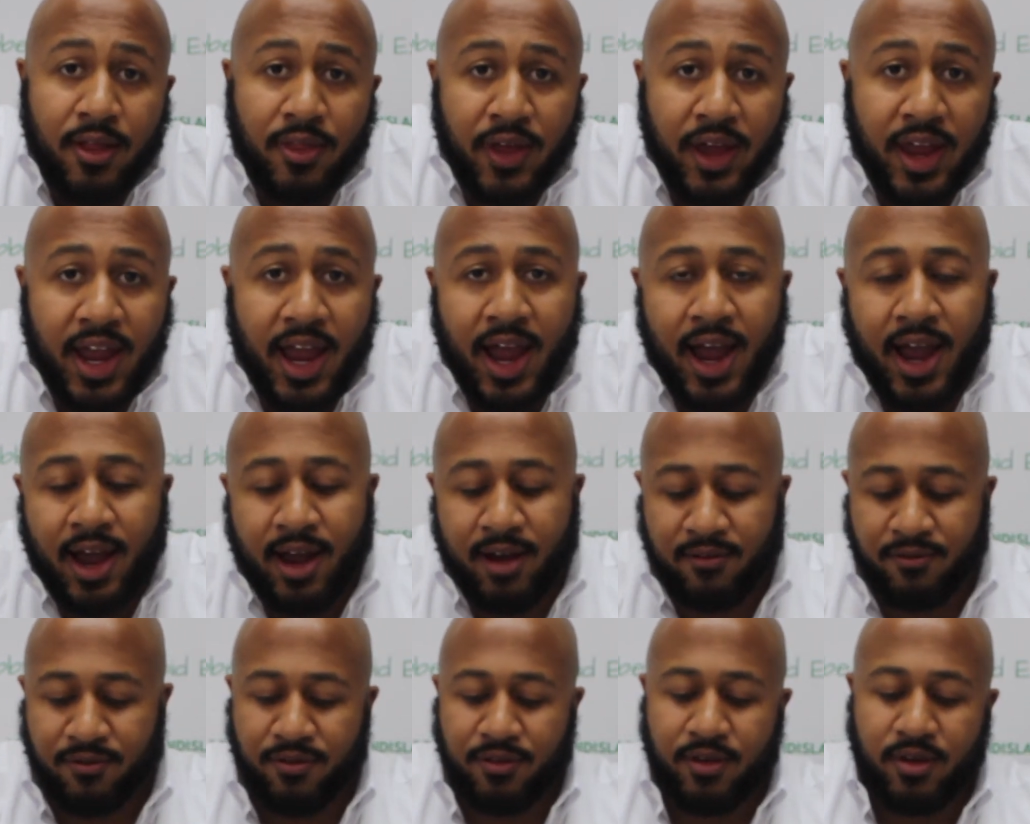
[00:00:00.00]
the
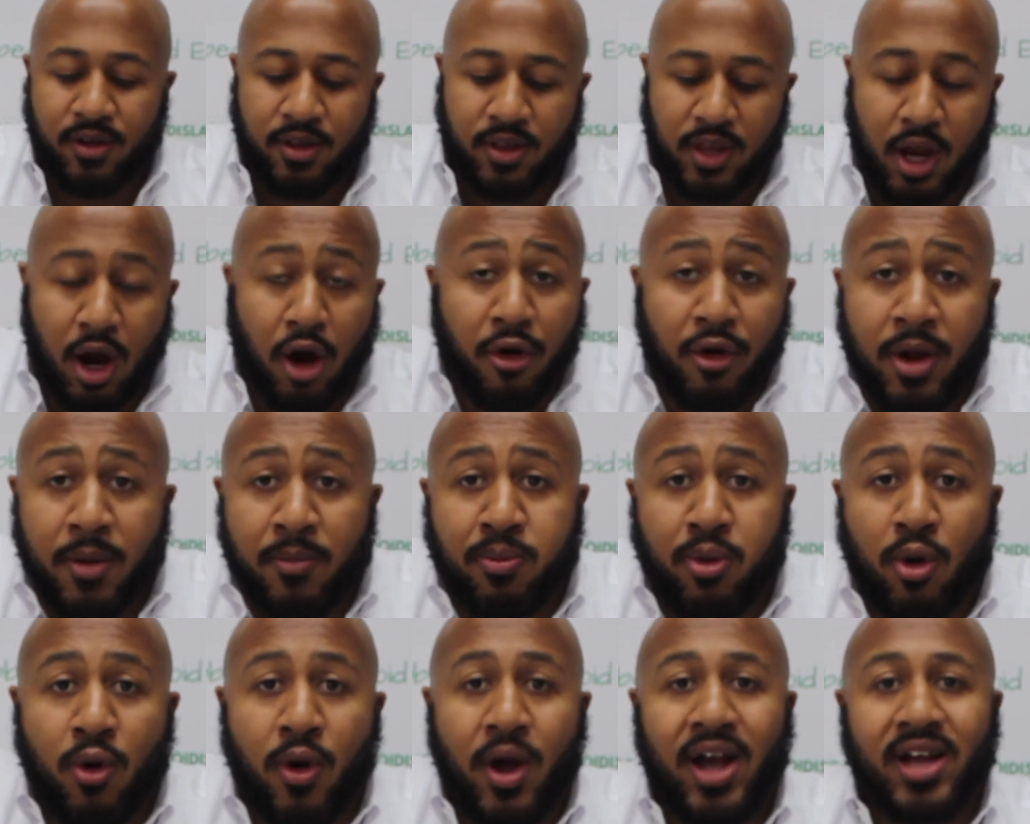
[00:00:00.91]
Honor 8
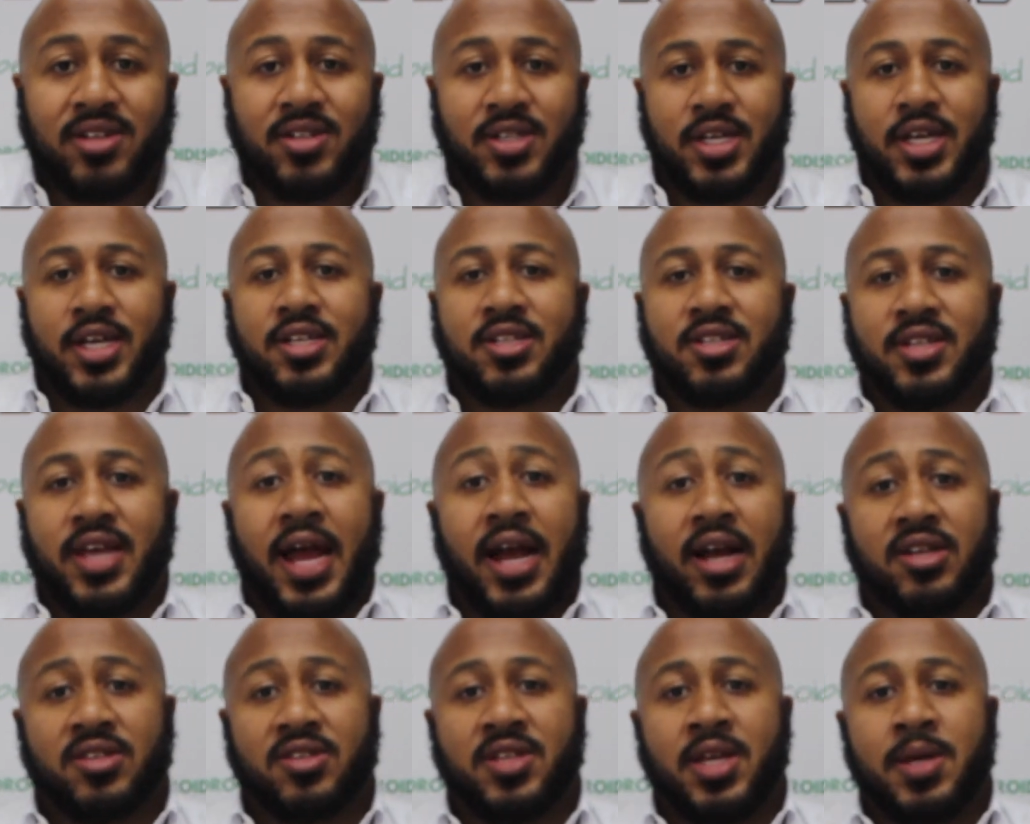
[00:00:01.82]
Pro has the
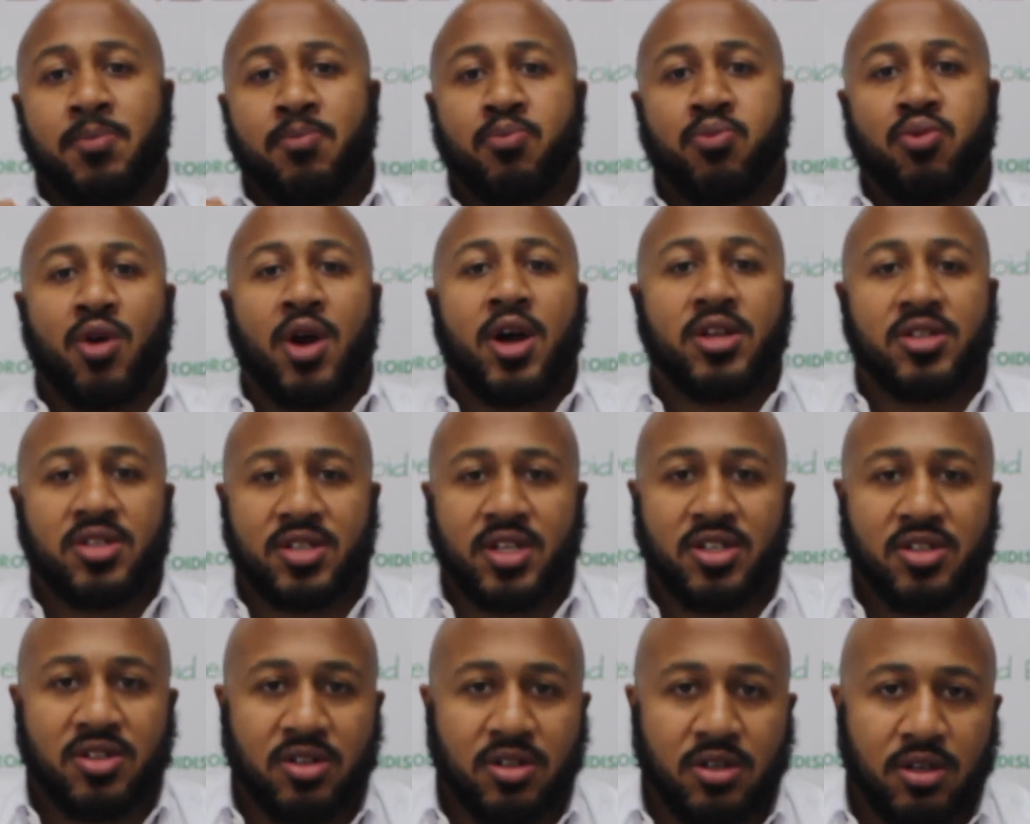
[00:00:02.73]
exact same
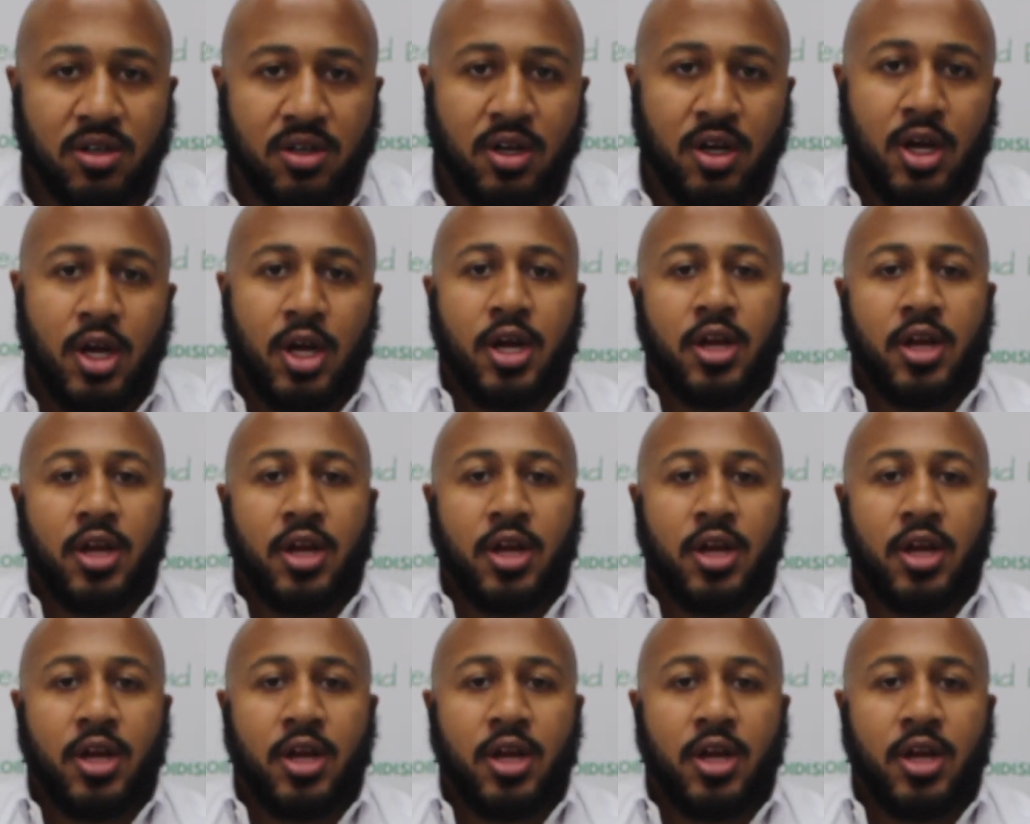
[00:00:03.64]
processor,